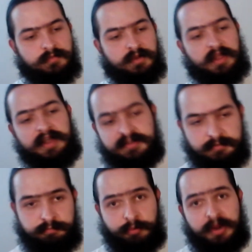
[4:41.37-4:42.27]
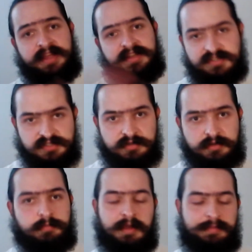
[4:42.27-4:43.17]
like brands,
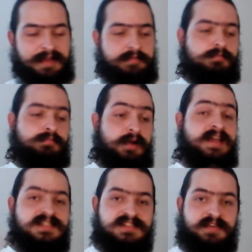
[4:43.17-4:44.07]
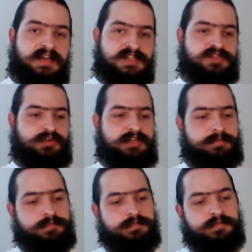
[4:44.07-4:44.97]
my bad, brands of ice cream
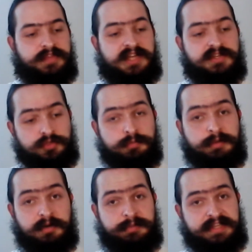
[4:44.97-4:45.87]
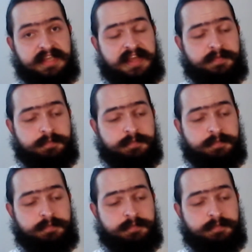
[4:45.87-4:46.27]
that do butter pecan,